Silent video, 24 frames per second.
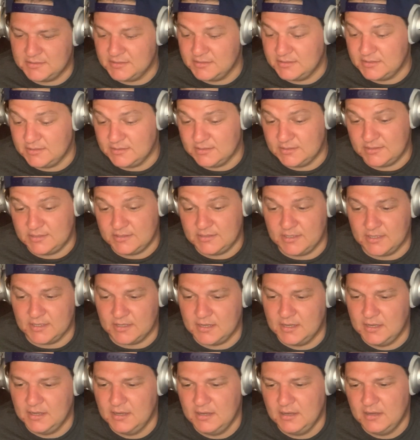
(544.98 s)
This is sick.
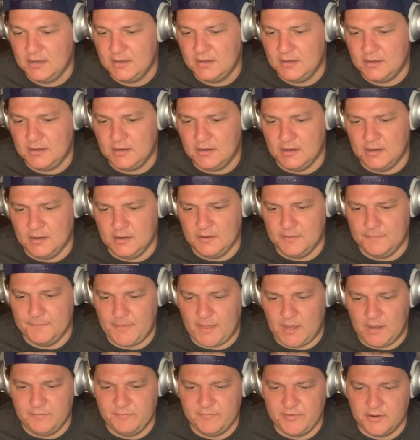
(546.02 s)

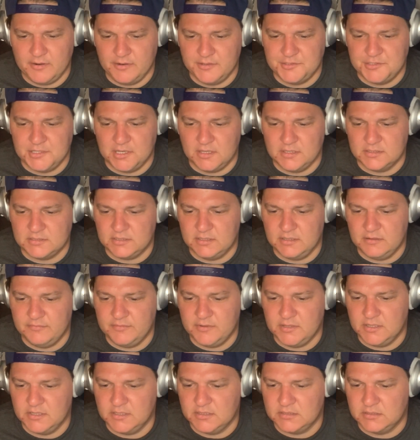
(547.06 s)
I'm very jealous and
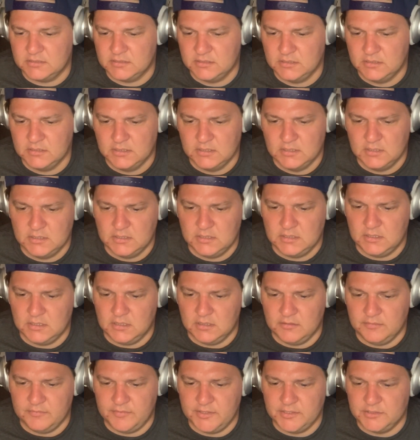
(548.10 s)
envious
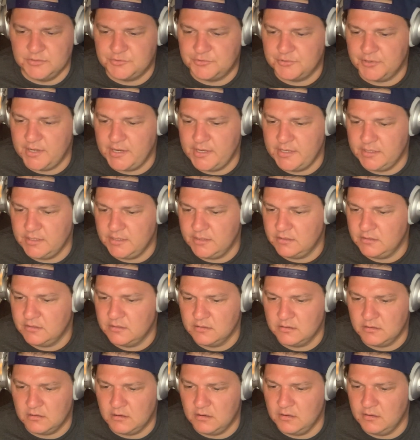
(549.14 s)
of his trading
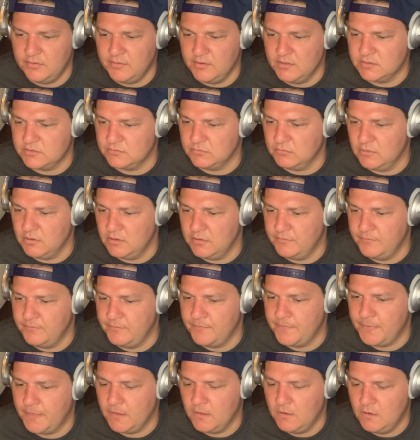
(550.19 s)
on this one.
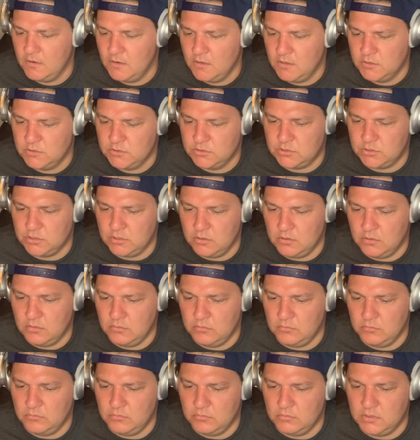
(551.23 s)

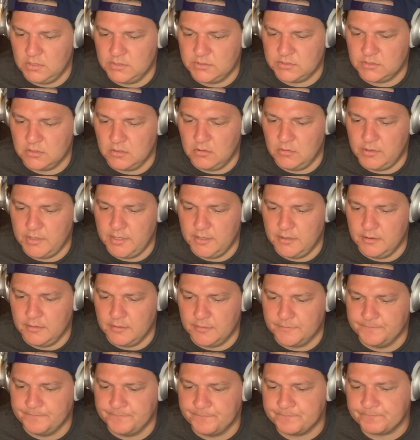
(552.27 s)
So let's go here.
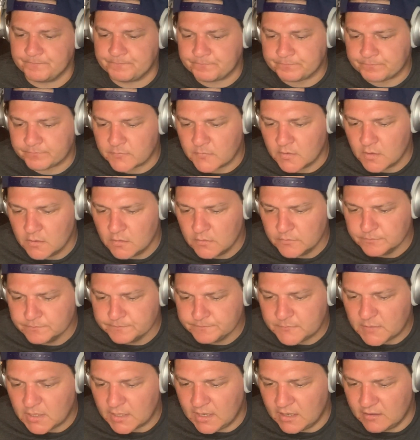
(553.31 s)

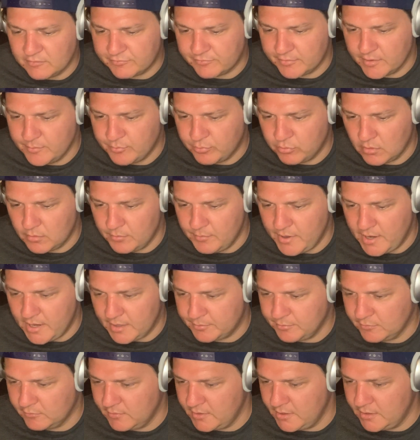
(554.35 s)
I got Freeport
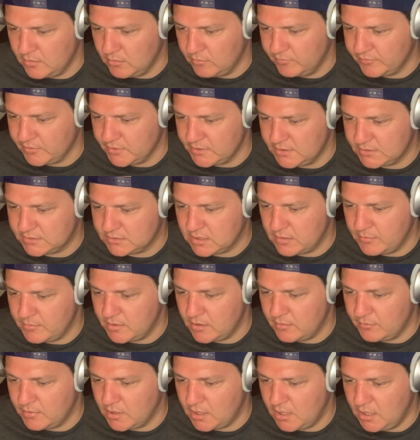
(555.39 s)
McMoran. Hopefully that's coming
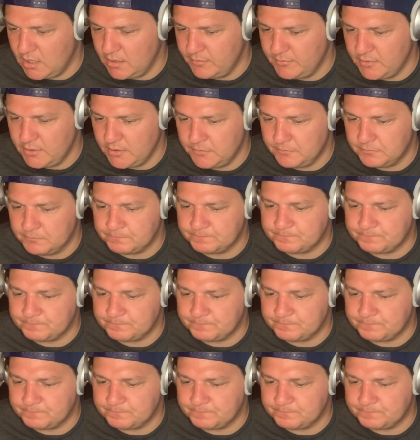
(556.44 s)
up behind me.